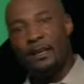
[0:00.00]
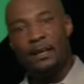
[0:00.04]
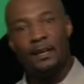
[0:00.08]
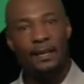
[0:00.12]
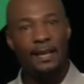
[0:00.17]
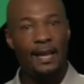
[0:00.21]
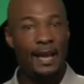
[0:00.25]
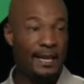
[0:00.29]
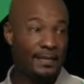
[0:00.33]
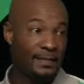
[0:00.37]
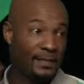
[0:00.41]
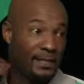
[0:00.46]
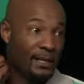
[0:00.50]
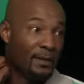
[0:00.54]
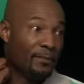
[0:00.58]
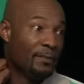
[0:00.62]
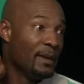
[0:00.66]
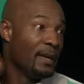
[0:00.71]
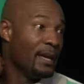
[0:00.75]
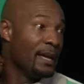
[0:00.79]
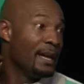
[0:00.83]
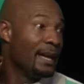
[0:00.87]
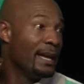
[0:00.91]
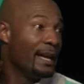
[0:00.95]
cast them.
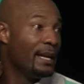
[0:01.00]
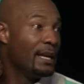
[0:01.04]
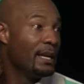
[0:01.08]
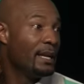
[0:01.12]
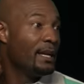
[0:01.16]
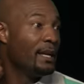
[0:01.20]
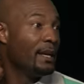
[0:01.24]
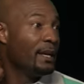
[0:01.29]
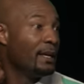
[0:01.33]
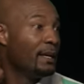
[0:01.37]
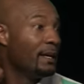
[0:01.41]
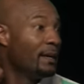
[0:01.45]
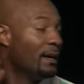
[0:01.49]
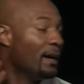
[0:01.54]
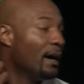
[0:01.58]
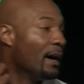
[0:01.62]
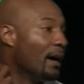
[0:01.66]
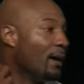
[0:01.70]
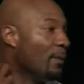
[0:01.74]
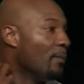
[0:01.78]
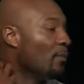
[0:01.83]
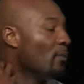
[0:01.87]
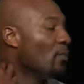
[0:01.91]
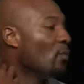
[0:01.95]
Any,
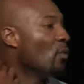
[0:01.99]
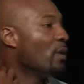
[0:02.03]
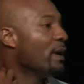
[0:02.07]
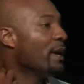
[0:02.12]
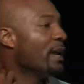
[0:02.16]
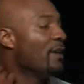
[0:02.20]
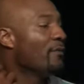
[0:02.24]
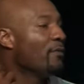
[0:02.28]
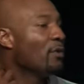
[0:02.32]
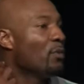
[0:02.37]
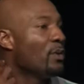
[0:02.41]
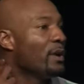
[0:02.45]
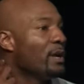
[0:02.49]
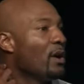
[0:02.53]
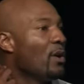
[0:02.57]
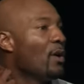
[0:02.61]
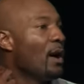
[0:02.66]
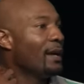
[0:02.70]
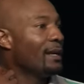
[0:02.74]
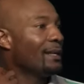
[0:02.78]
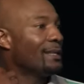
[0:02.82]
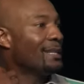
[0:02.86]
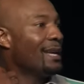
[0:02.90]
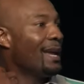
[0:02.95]
uh, whenever we go
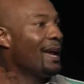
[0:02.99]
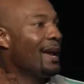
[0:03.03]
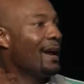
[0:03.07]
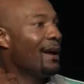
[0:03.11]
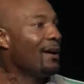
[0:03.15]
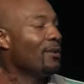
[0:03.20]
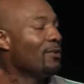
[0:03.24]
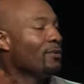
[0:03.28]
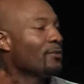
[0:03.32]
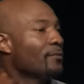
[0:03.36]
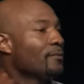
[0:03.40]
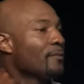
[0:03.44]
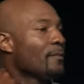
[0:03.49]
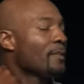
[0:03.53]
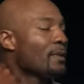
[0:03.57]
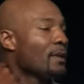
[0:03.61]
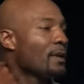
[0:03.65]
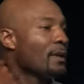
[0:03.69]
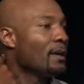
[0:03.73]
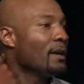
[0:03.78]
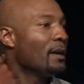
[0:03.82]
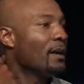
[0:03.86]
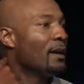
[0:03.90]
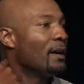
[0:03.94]
out of town,
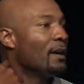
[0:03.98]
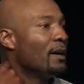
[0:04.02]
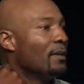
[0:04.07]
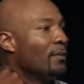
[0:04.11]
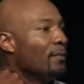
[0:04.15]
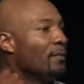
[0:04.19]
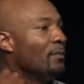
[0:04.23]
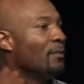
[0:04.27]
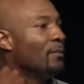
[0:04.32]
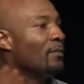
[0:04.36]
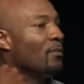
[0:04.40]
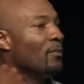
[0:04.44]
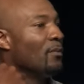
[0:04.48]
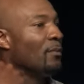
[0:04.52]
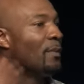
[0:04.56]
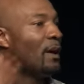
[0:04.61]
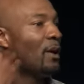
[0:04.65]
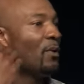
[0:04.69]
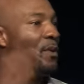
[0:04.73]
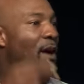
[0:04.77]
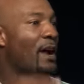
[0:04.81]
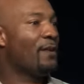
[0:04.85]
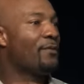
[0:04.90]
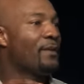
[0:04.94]
uh, my
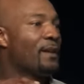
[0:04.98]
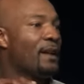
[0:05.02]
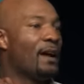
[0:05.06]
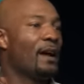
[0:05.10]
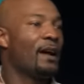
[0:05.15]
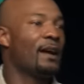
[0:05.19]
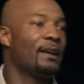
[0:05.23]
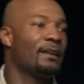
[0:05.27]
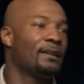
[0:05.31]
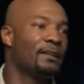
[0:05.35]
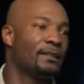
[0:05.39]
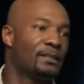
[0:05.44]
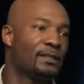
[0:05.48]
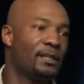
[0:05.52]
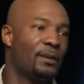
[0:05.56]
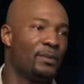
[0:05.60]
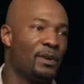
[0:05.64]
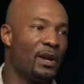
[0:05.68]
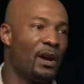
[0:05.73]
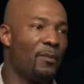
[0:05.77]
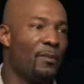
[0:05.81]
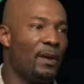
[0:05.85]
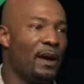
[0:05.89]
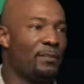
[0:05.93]
wife and I, some of
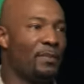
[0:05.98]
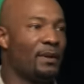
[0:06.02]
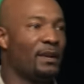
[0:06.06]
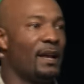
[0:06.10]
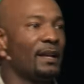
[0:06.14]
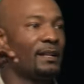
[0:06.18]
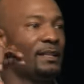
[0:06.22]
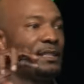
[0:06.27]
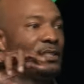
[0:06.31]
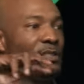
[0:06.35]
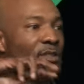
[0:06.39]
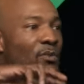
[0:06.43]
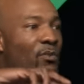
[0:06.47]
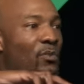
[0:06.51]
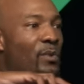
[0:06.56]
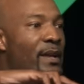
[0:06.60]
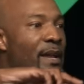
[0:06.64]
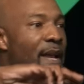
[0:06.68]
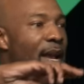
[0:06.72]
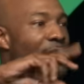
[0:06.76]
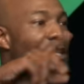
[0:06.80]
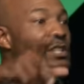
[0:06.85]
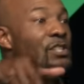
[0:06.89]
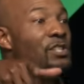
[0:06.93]
y'all might be like this, we
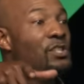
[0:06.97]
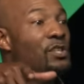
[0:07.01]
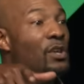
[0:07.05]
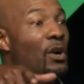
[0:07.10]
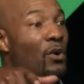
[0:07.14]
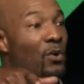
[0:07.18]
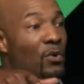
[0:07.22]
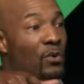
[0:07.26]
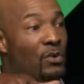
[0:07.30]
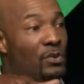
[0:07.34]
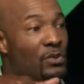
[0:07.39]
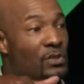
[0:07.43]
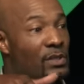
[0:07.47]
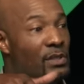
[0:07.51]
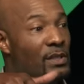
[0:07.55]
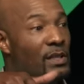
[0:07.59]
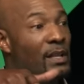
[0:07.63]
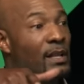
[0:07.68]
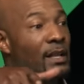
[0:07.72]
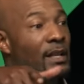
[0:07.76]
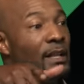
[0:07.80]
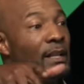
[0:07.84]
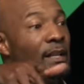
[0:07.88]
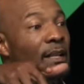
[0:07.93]
got shows
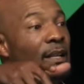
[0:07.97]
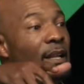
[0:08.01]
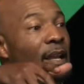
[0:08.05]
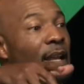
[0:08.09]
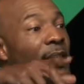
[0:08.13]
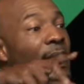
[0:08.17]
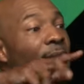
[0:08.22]
that